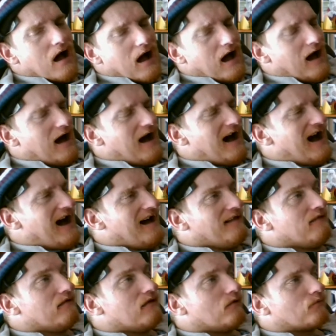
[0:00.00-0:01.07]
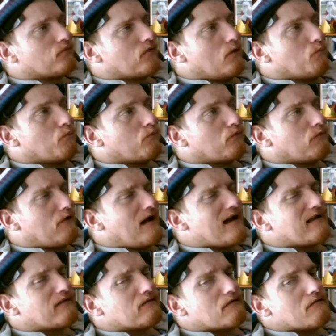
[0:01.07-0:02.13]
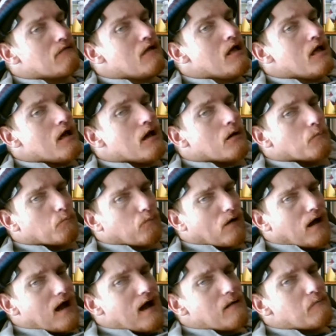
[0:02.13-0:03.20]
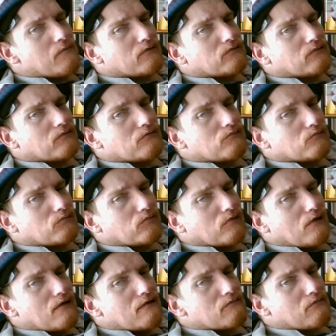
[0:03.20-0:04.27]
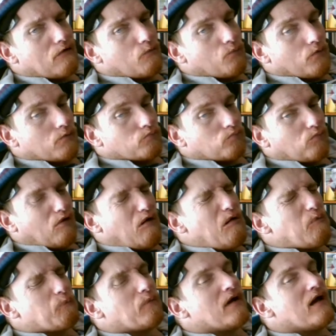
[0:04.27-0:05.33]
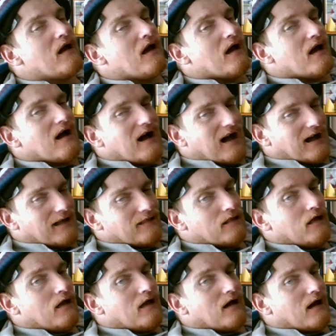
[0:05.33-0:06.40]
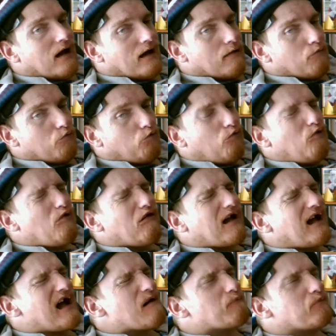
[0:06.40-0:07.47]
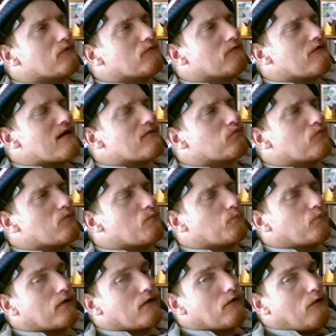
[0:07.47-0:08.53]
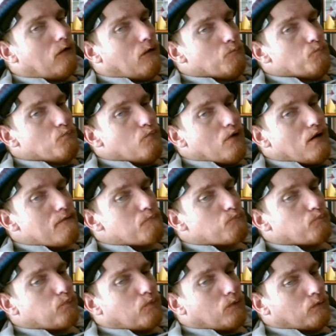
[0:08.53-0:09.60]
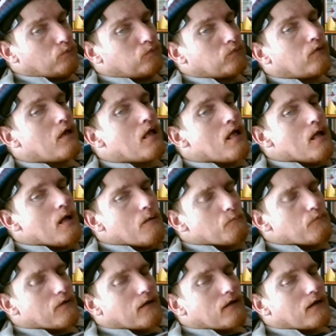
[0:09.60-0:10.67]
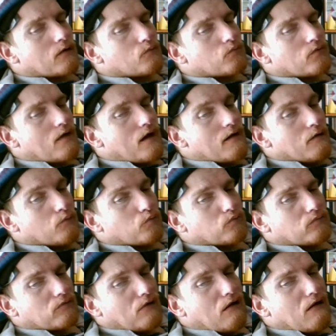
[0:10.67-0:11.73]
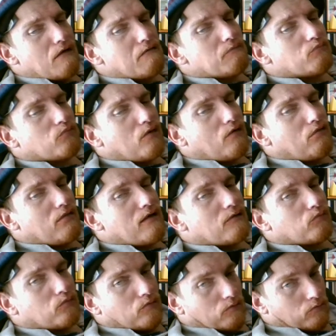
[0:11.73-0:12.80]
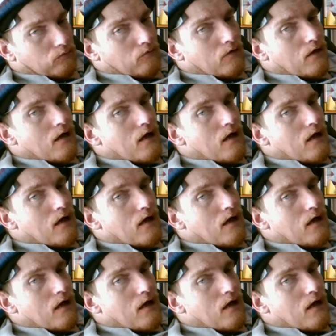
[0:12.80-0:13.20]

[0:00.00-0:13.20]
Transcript: and some grated Parmesan cheese on the top, and look up a recipe on meatballs because they are so delicious.